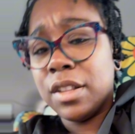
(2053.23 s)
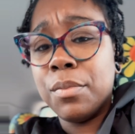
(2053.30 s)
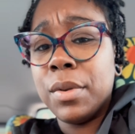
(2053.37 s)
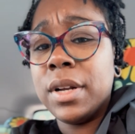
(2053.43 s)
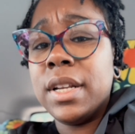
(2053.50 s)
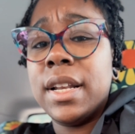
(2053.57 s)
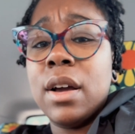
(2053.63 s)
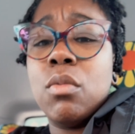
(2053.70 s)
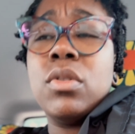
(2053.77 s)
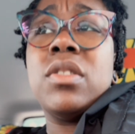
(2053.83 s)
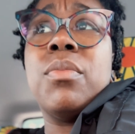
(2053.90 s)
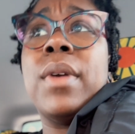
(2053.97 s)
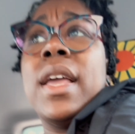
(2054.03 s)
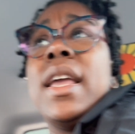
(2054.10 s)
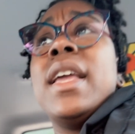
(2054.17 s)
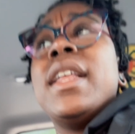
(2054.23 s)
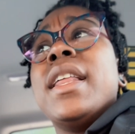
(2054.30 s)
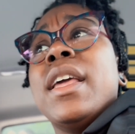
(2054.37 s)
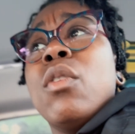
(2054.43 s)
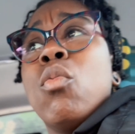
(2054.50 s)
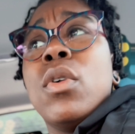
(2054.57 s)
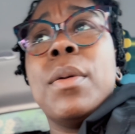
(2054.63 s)
The money that was
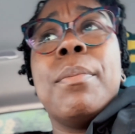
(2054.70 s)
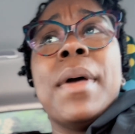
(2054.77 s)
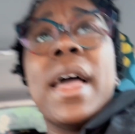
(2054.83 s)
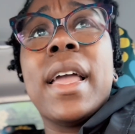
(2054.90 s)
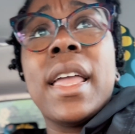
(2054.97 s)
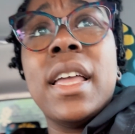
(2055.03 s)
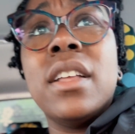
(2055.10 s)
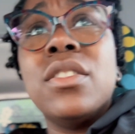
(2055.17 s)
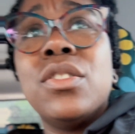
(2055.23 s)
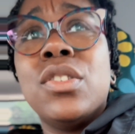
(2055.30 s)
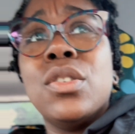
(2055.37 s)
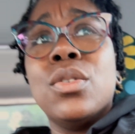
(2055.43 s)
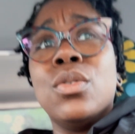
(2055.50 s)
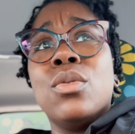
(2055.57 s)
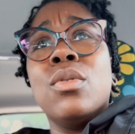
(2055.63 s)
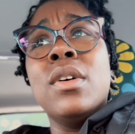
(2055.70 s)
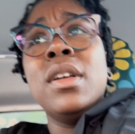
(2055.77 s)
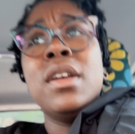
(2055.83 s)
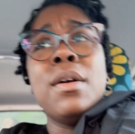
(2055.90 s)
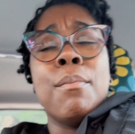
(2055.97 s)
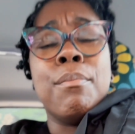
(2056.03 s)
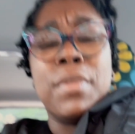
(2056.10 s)
made, it went back into
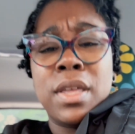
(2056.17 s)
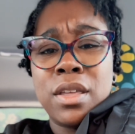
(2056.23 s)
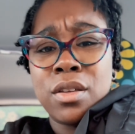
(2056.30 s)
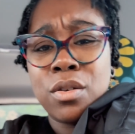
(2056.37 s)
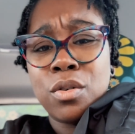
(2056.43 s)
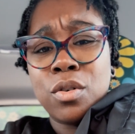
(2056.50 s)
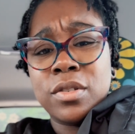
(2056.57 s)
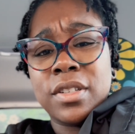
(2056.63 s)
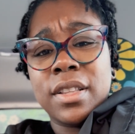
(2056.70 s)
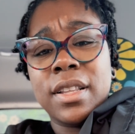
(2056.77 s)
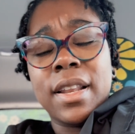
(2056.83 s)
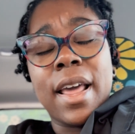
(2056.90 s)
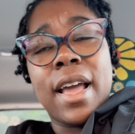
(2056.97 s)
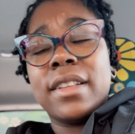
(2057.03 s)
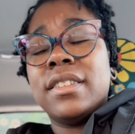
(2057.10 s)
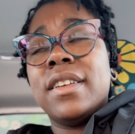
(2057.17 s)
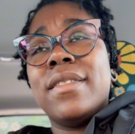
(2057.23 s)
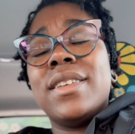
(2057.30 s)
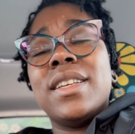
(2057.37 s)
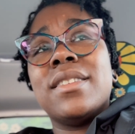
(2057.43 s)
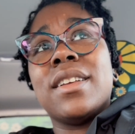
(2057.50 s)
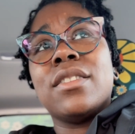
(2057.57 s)
meals and then
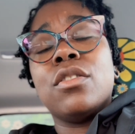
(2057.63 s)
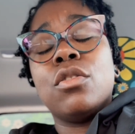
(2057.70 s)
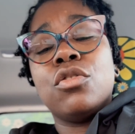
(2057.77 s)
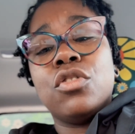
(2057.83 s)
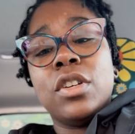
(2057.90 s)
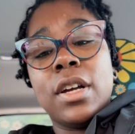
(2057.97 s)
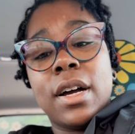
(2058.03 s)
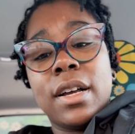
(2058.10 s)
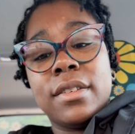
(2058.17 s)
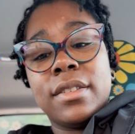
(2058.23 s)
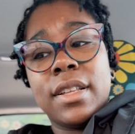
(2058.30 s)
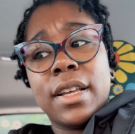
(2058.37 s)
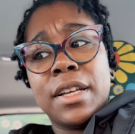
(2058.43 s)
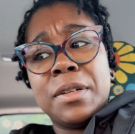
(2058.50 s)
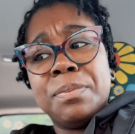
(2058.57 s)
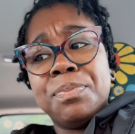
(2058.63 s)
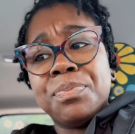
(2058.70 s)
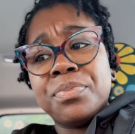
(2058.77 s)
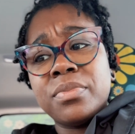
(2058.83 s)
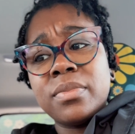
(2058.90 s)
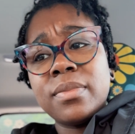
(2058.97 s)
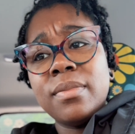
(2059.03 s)
activities. I told you guys that
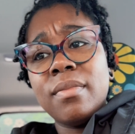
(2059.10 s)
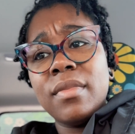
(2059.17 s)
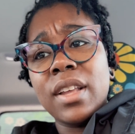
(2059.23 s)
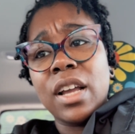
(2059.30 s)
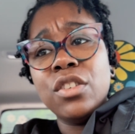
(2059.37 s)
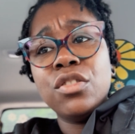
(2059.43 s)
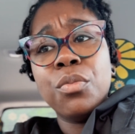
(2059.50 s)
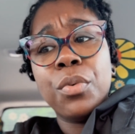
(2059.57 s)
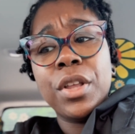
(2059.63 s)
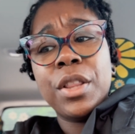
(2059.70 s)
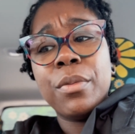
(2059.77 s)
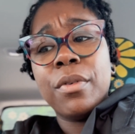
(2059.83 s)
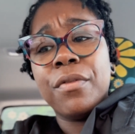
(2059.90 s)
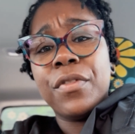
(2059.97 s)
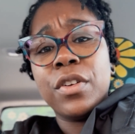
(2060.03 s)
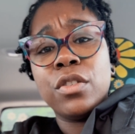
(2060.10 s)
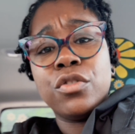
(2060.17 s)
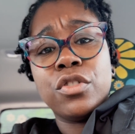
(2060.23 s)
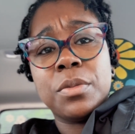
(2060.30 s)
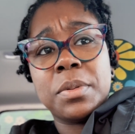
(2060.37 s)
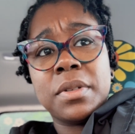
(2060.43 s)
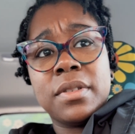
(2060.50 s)
I used to bring them on field
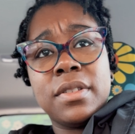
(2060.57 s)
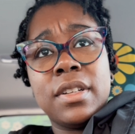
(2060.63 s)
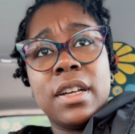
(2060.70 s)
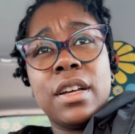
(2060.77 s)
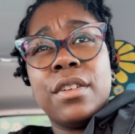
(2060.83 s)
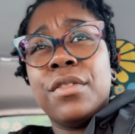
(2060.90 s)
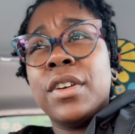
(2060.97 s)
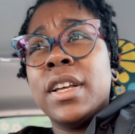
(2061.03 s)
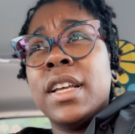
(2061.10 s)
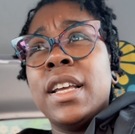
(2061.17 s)
trips and stuff.